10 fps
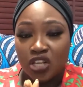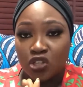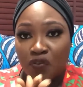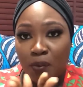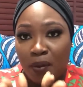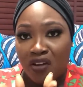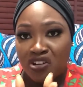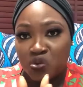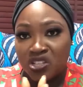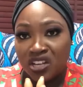things of a
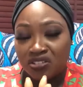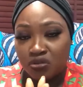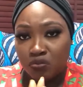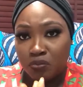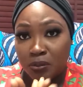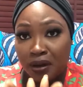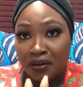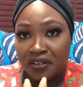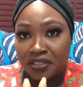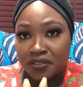marriage without being
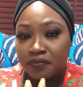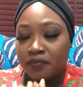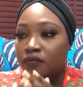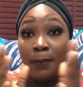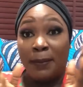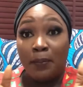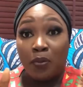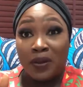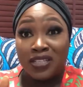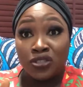married. You can buy
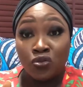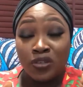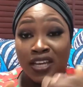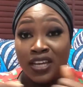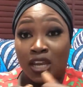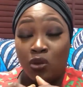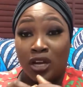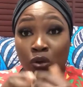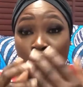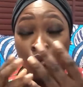properties together,
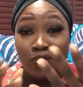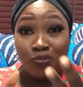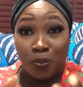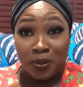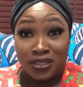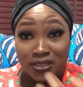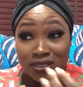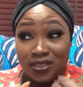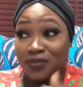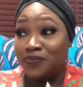you can own
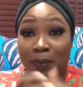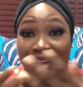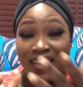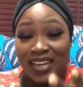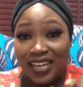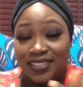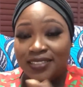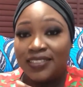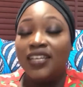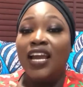properties, buy
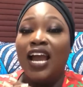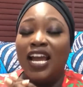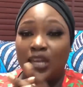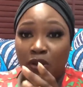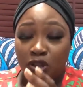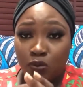land, and then